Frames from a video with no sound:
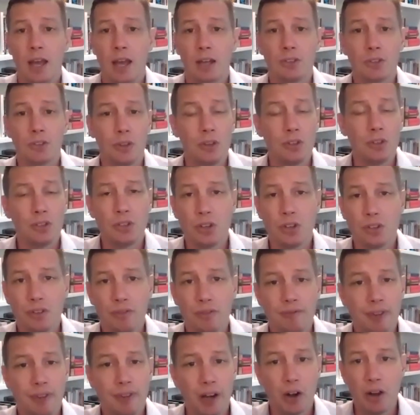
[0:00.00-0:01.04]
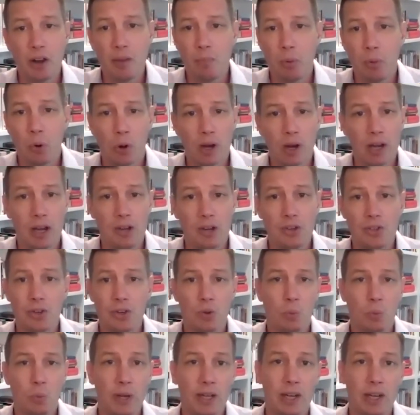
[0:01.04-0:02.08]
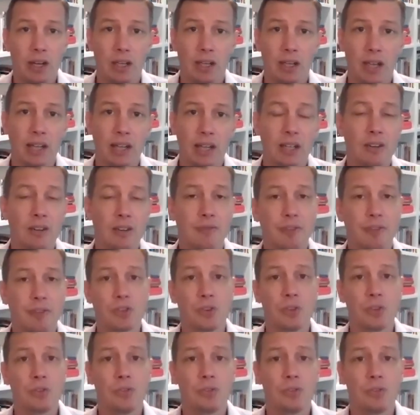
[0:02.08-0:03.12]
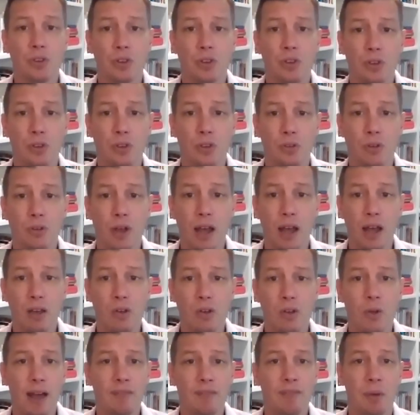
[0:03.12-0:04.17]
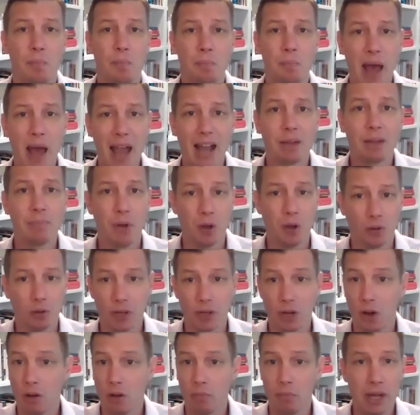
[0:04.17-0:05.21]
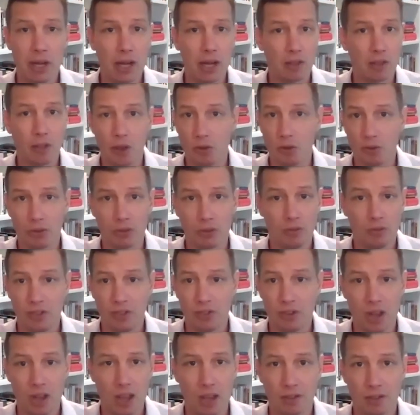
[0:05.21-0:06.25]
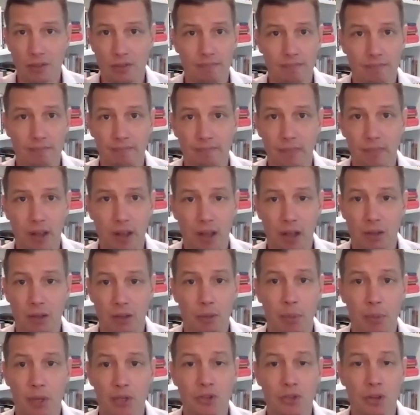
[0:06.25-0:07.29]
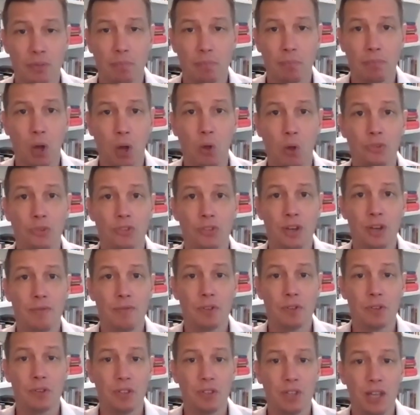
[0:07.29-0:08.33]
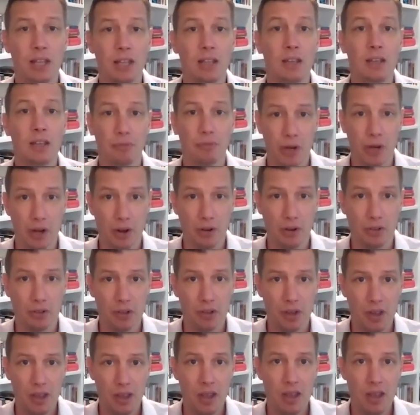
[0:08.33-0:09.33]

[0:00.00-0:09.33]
And so this is just a very important issue, and we need elected officials who have a backbone. There aren't many of those these days, a bunch of poll sniffers and tea leaf readers.